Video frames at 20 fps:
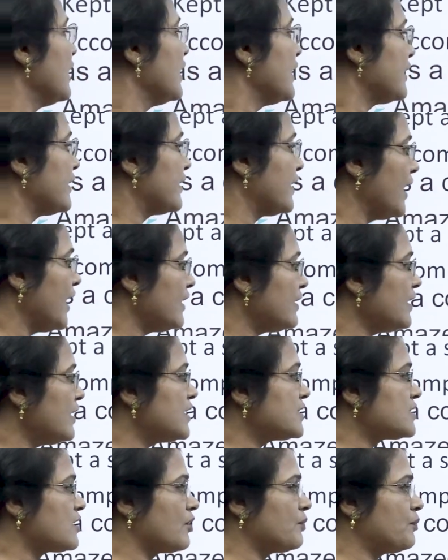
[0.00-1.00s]
greatly
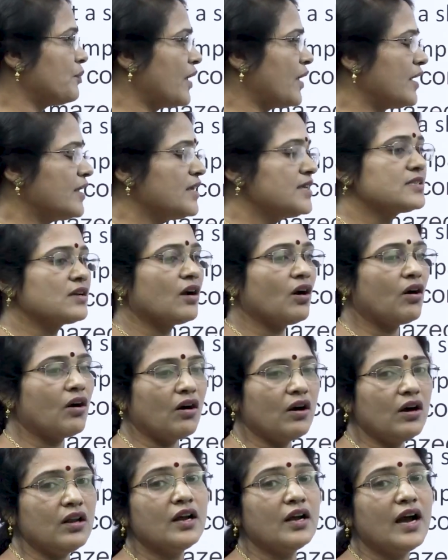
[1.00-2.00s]
surprised
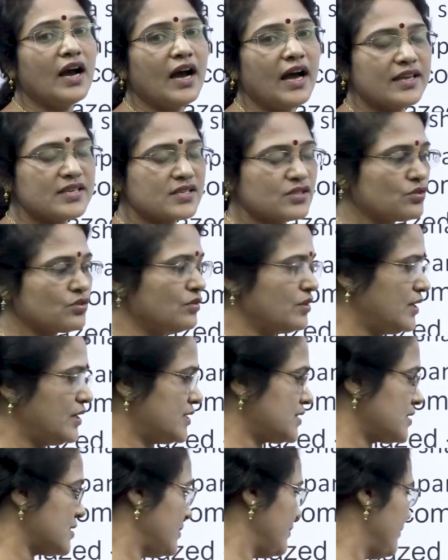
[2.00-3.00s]
or
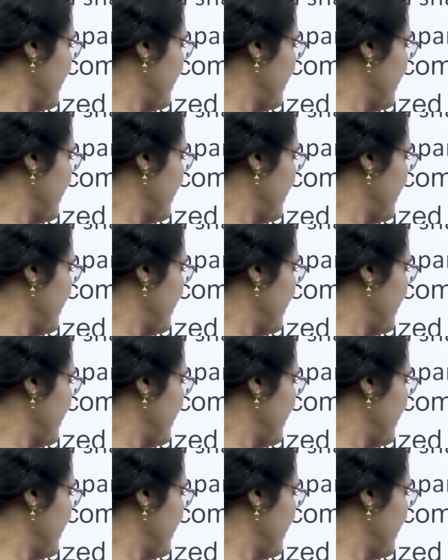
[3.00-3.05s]
astonished.